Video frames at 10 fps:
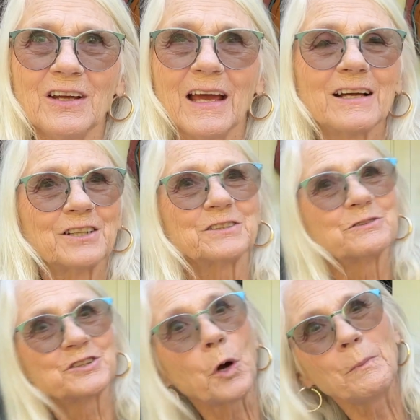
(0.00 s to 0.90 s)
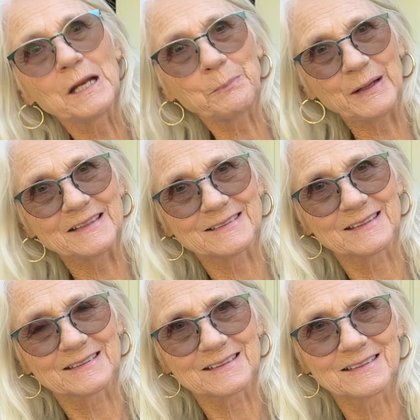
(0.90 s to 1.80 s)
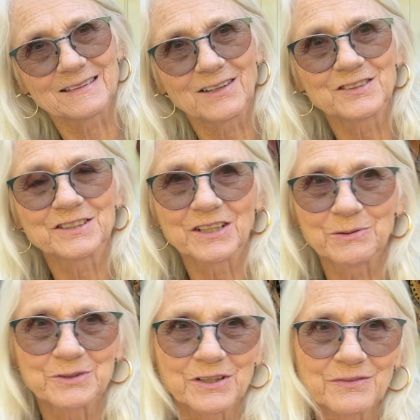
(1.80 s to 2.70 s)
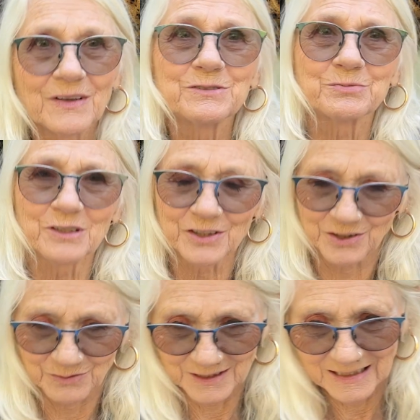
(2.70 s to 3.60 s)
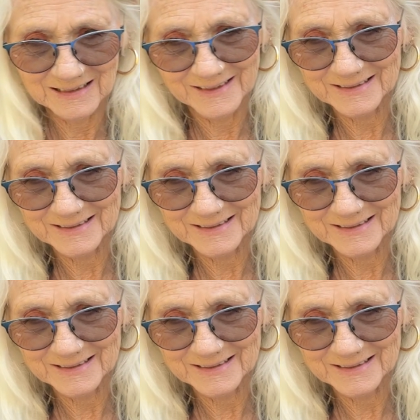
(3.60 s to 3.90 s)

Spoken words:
because it was so many pieces of the sculpture. It was a really good one. I like